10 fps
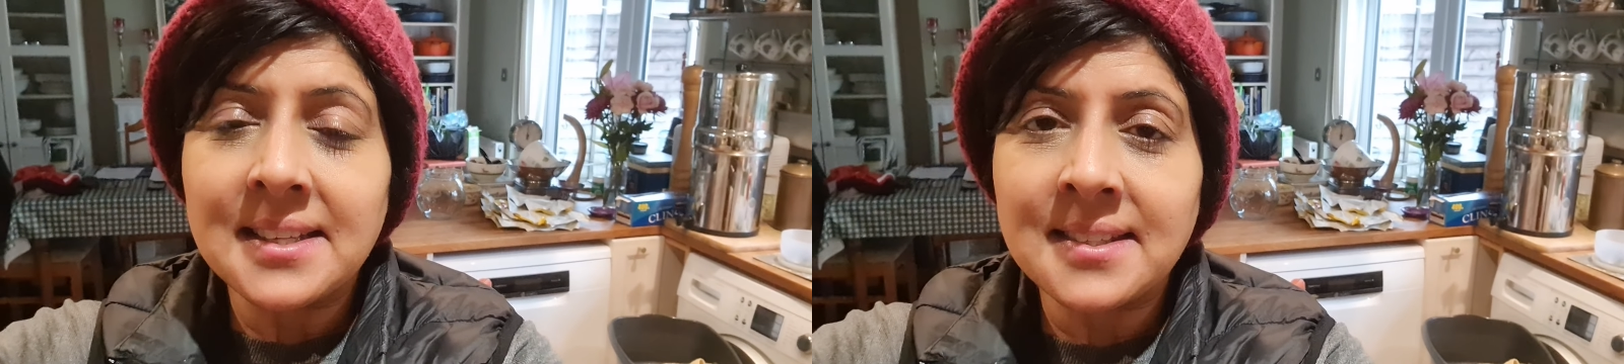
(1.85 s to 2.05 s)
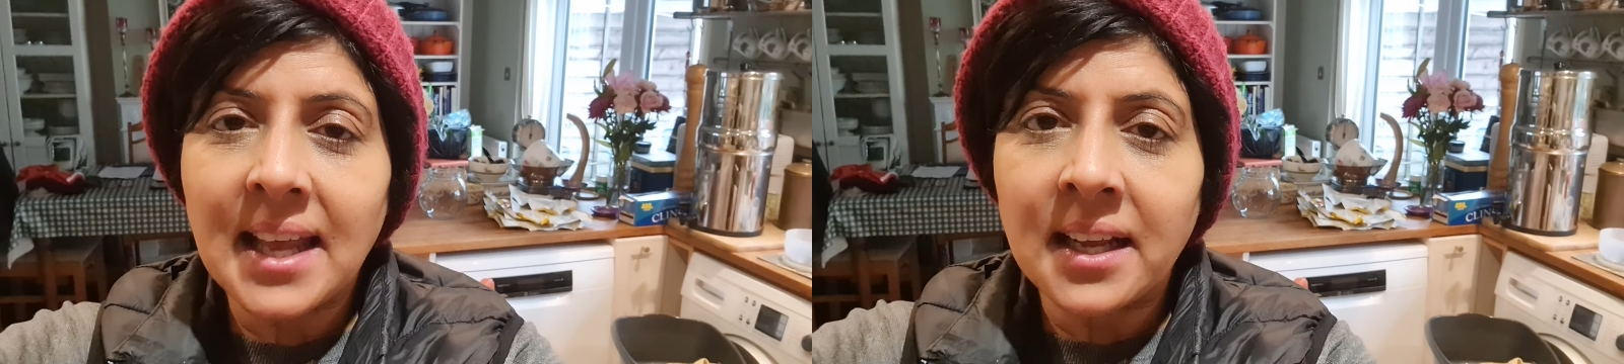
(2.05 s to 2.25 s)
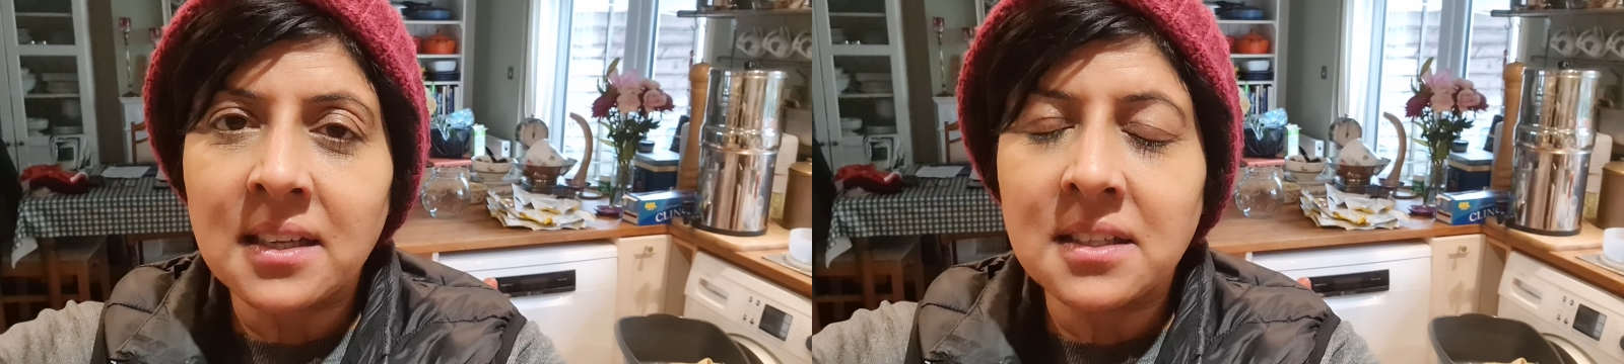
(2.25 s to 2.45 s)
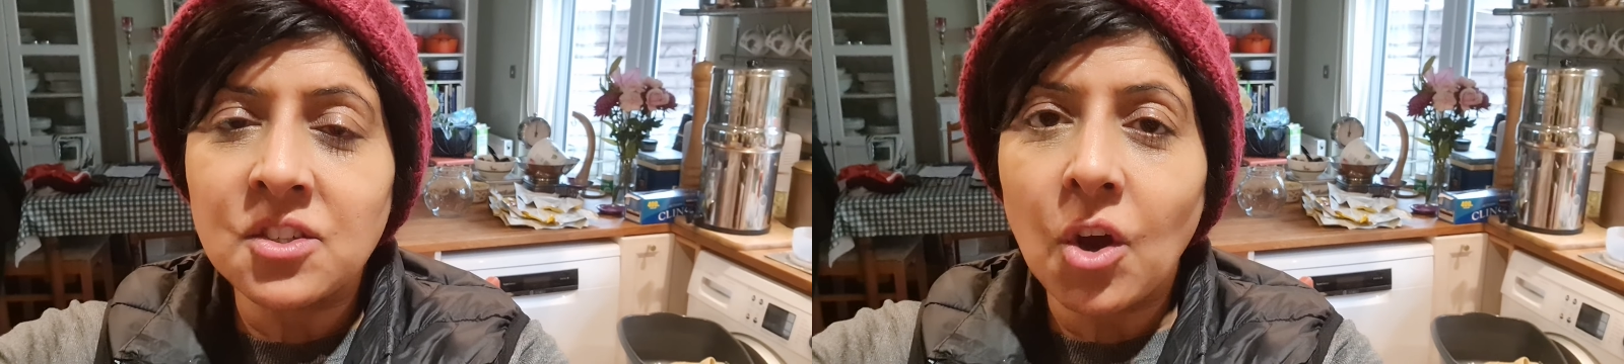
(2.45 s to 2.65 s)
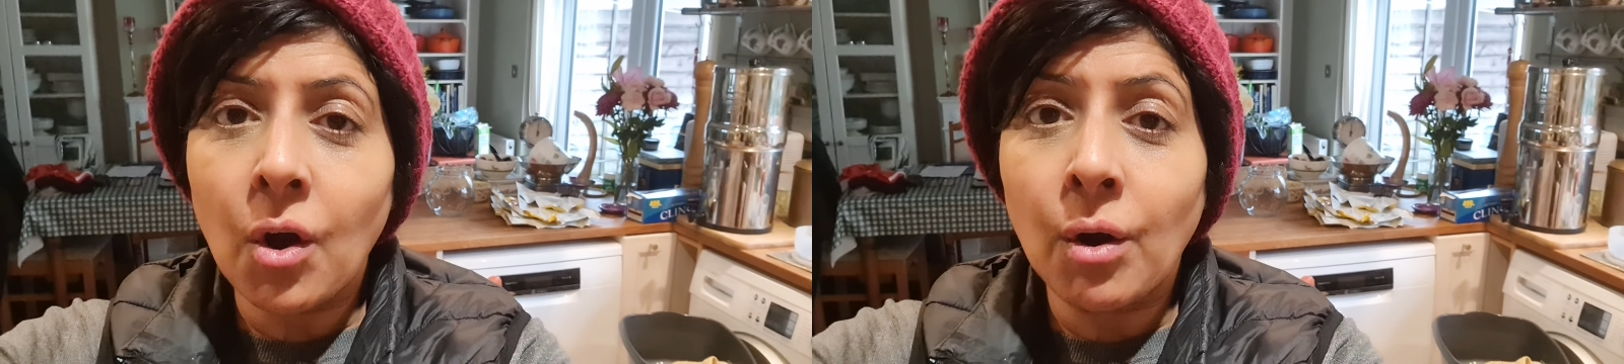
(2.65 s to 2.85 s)

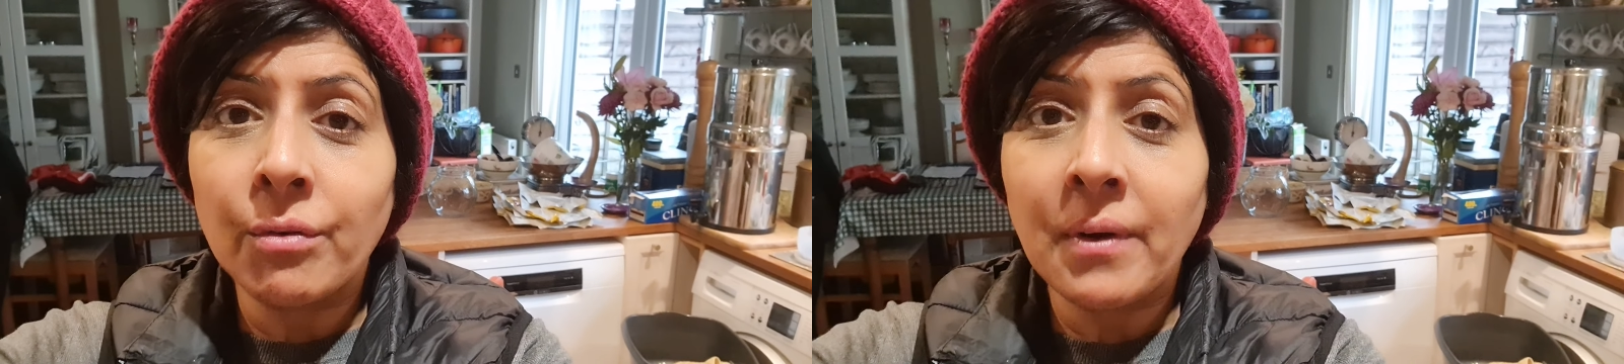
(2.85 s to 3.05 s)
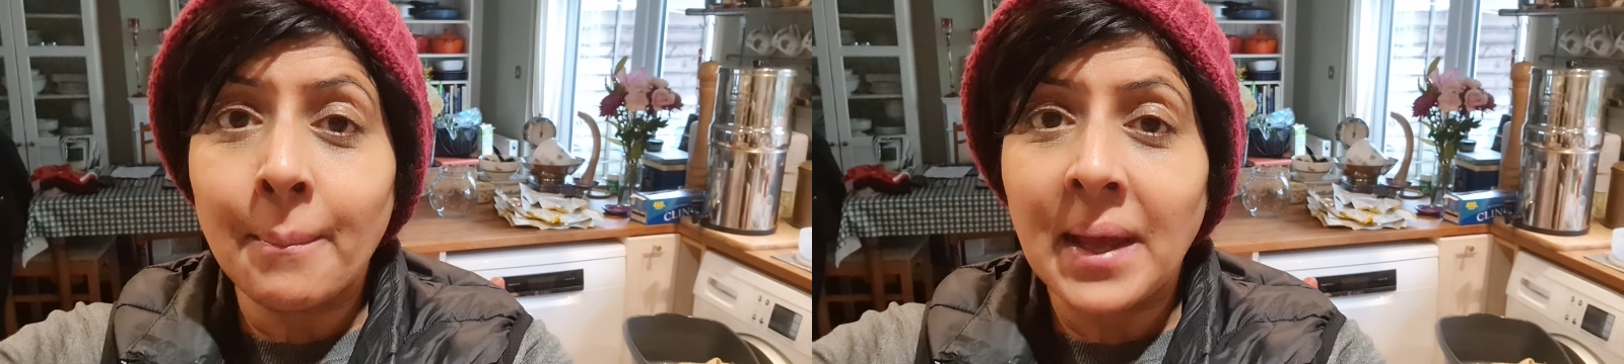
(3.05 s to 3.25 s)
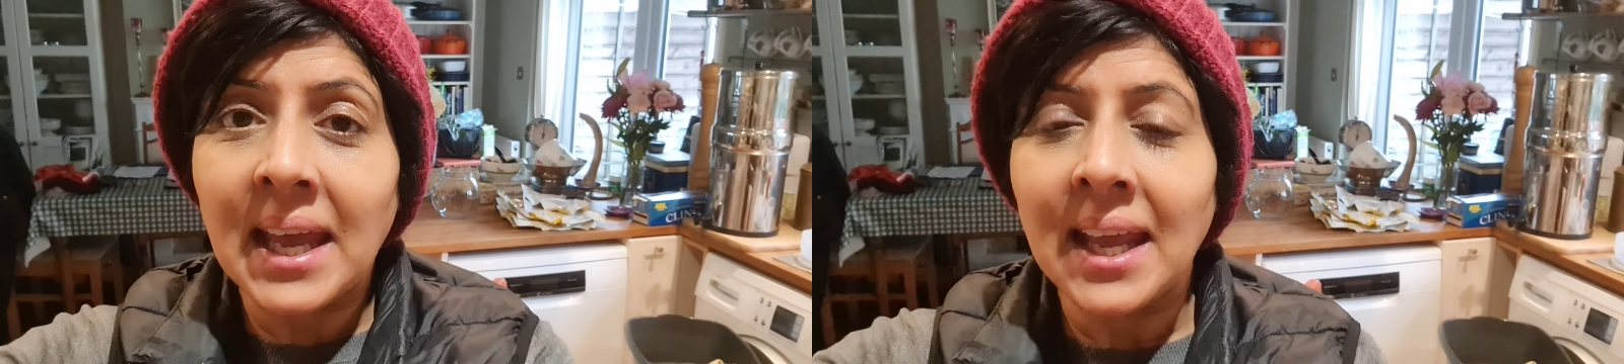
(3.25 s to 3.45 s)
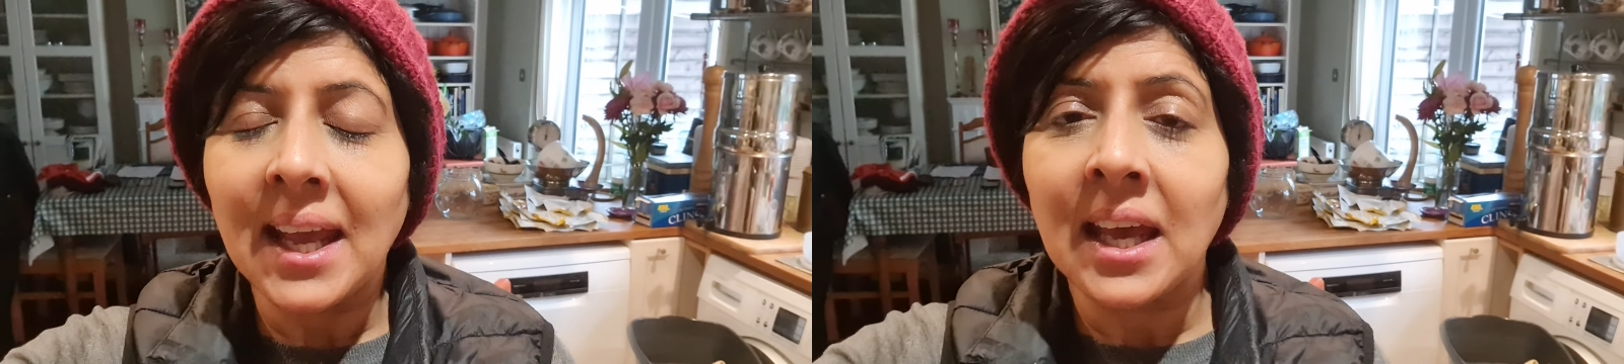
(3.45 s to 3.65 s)
2nd of May,